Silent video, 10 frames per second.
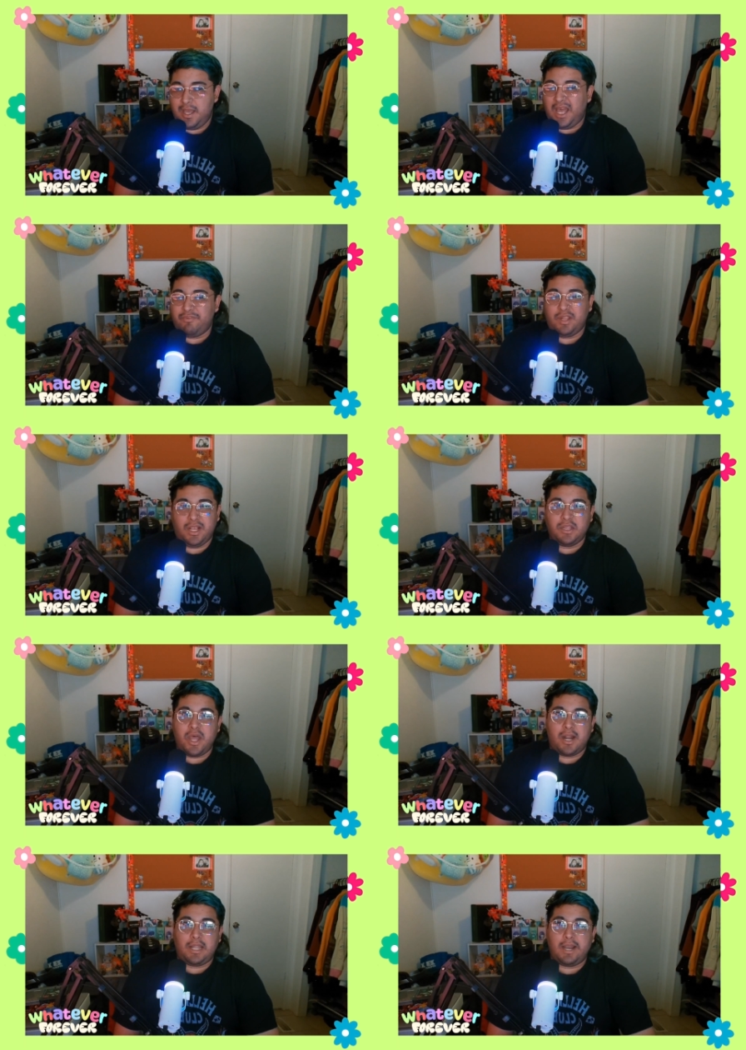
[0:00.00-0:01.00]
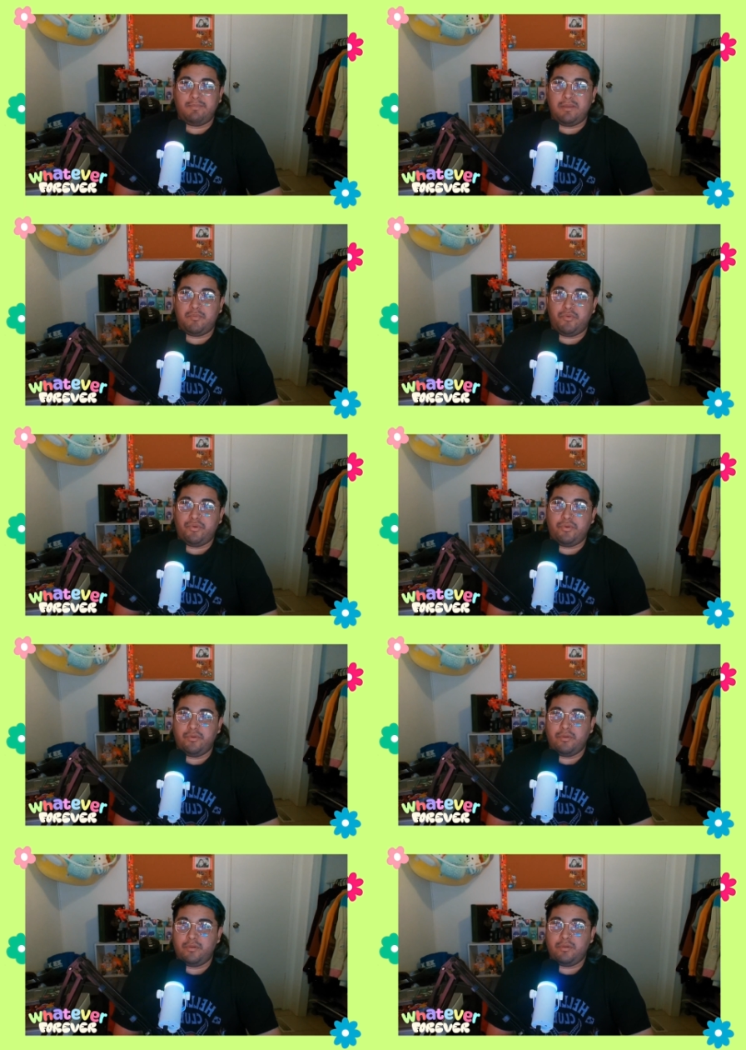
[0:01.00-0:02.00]
i feel like not a lot of
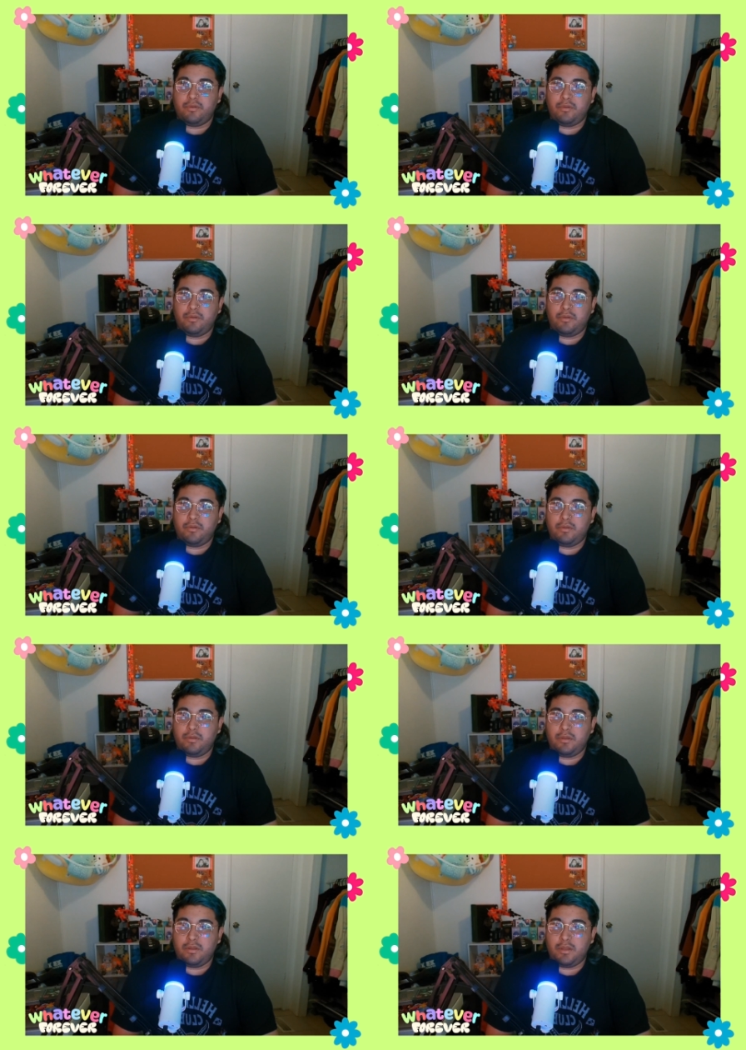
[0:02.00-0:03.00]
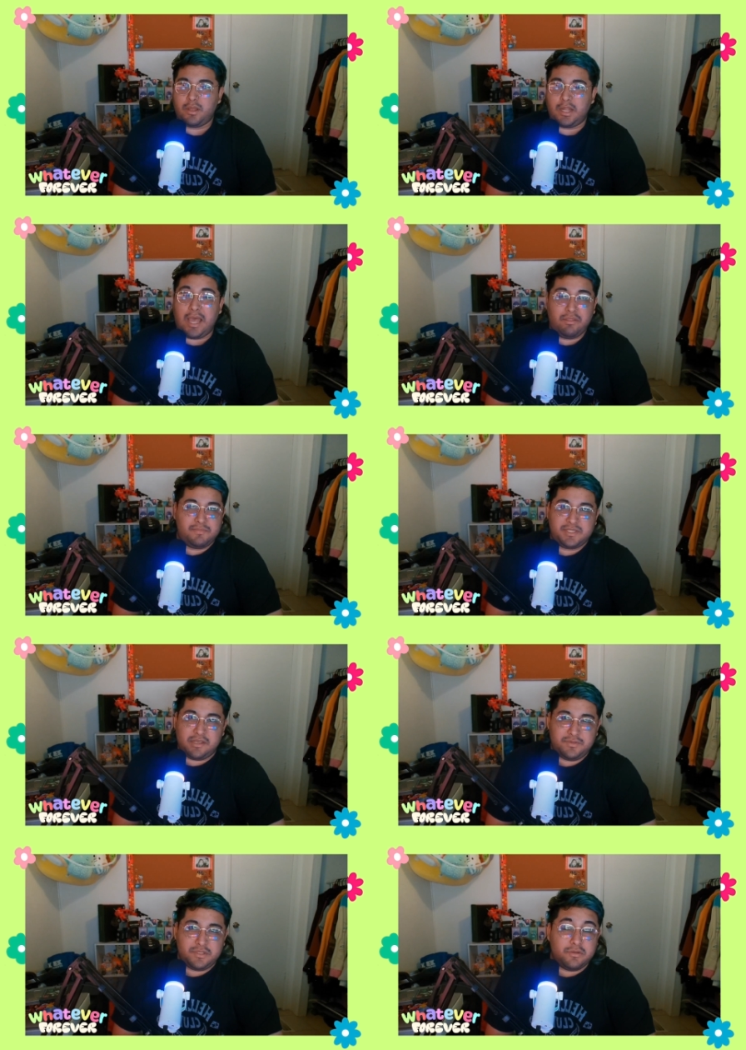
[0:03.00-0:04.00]
people allow
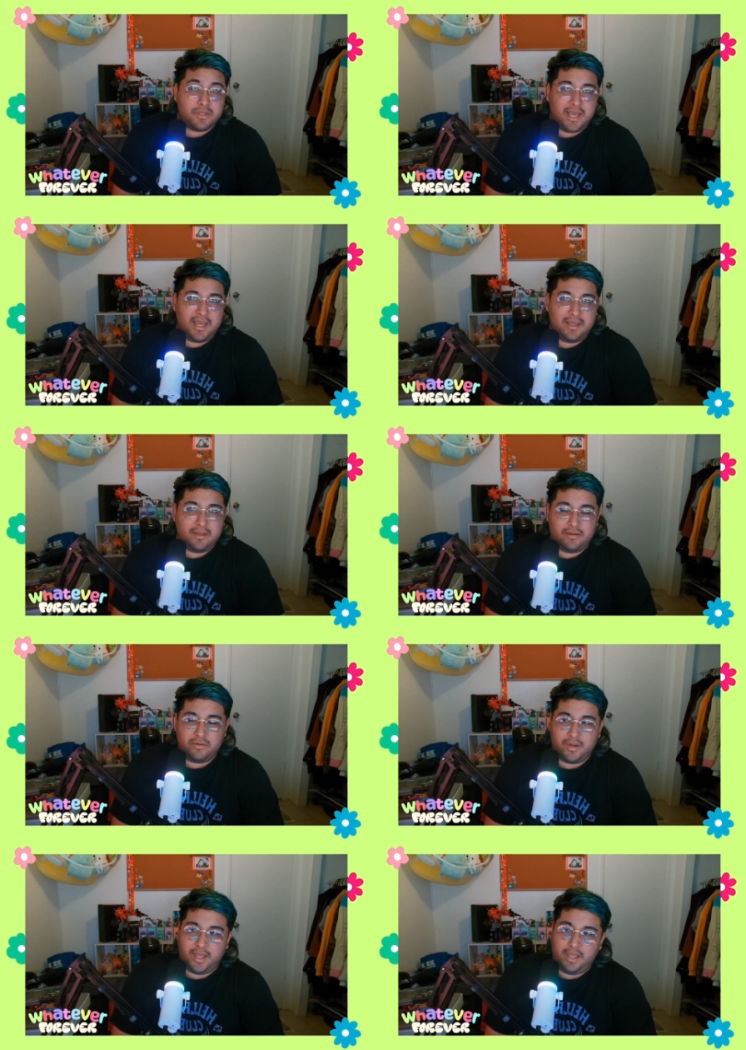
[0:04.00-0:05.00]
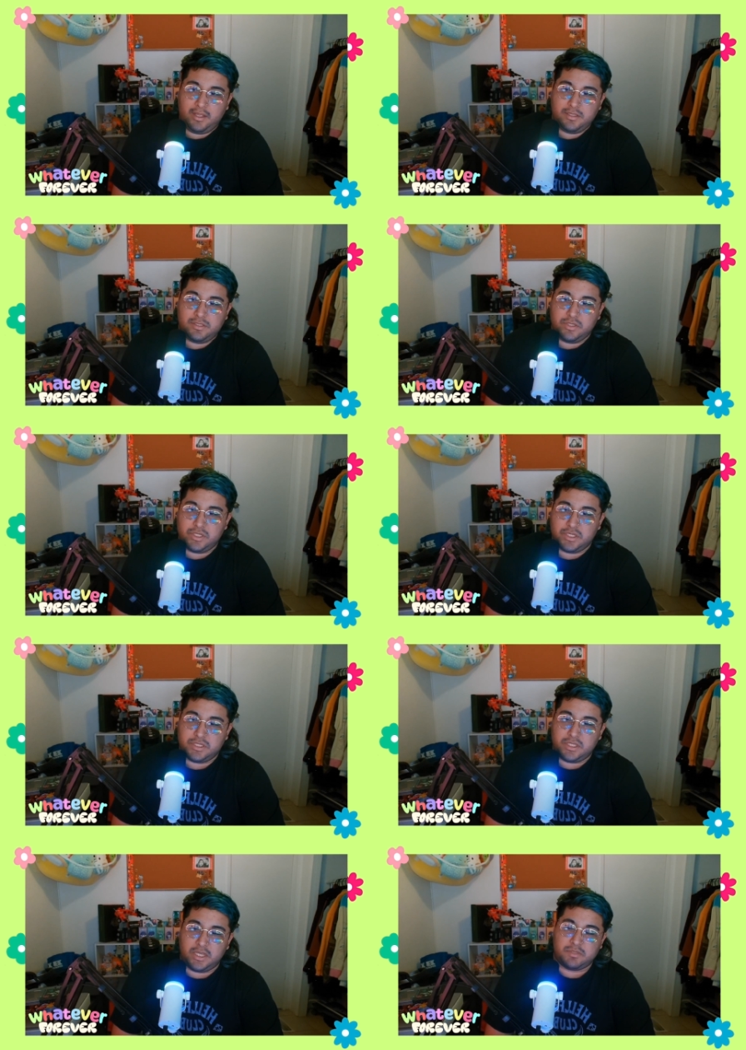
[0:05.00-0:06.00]
themselves to do that right to
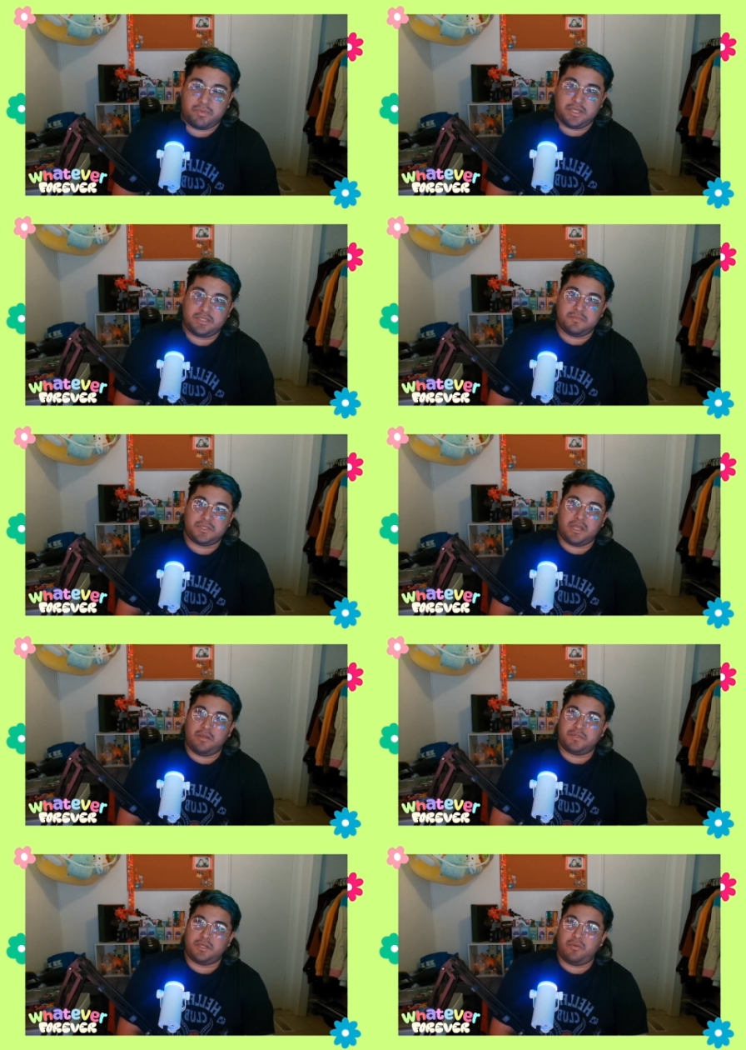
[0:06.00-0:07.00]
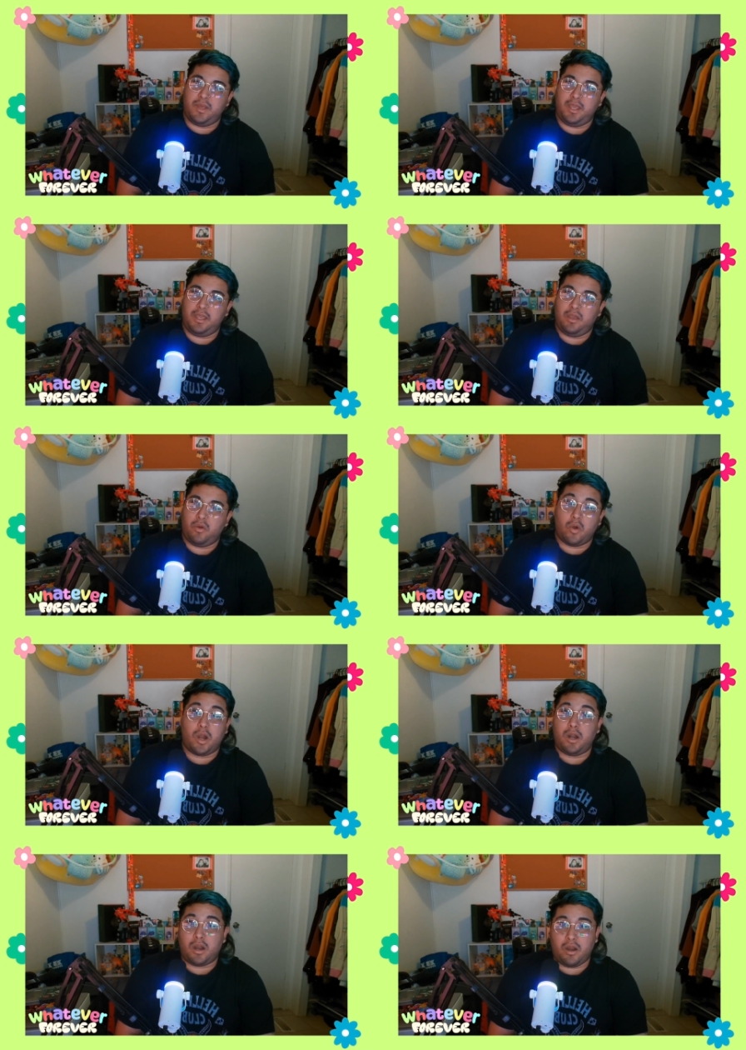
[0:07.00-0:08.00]
just express themselves in a way or
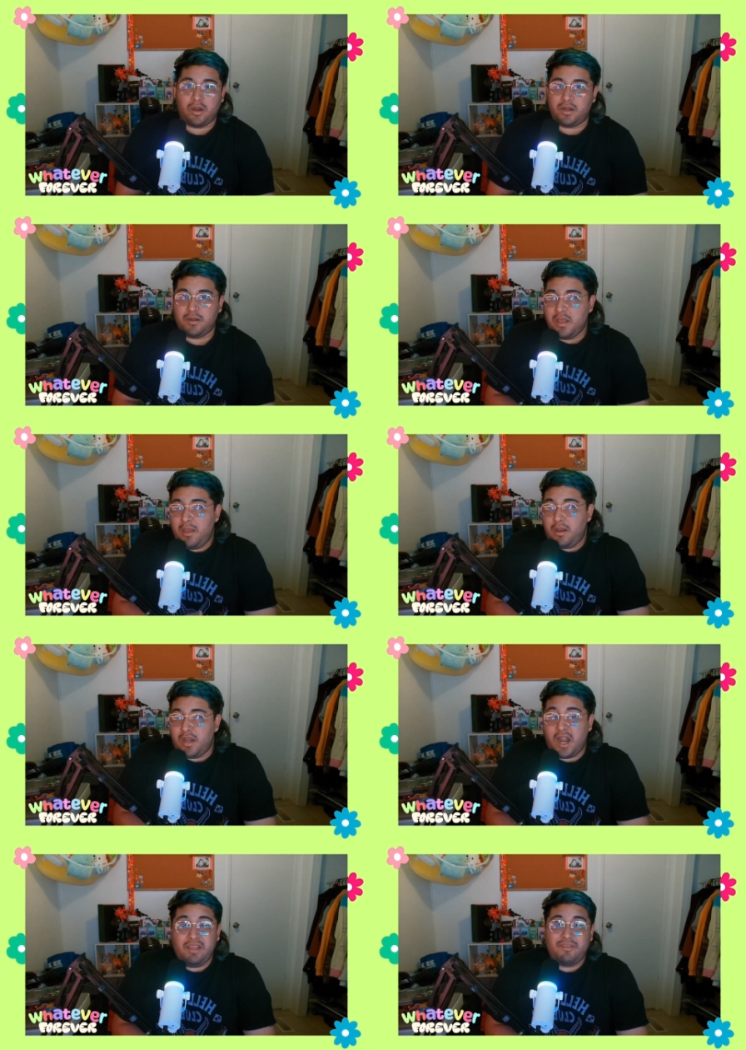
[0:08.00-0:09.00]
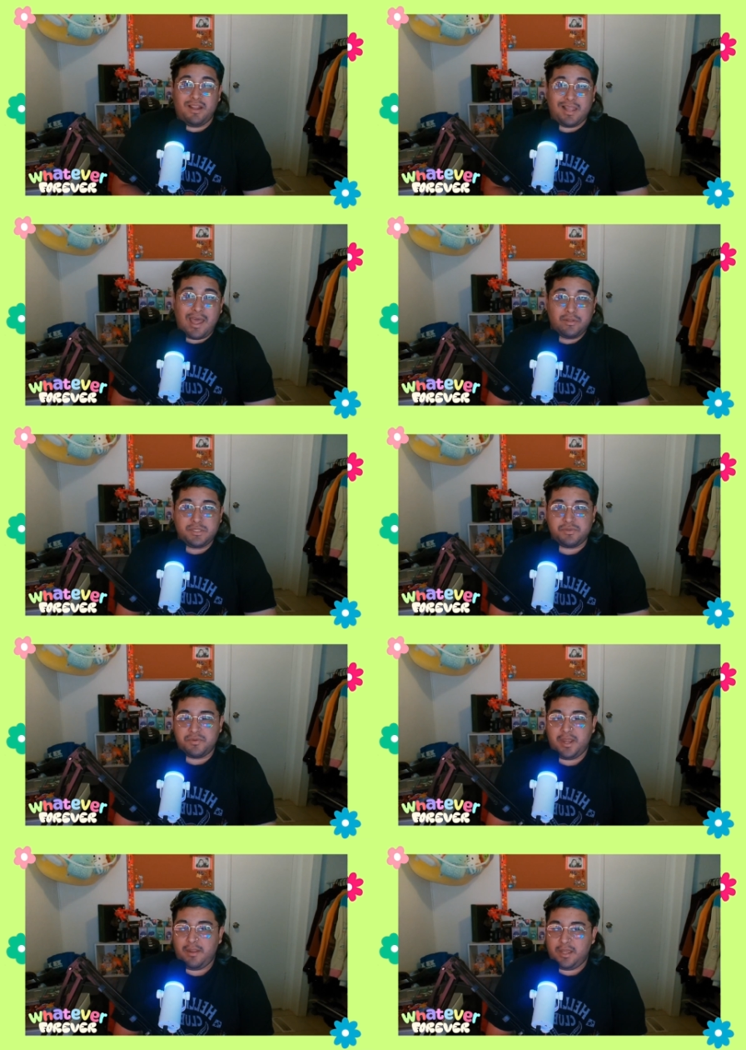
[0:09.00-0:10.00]
are, are not even allowed to, right?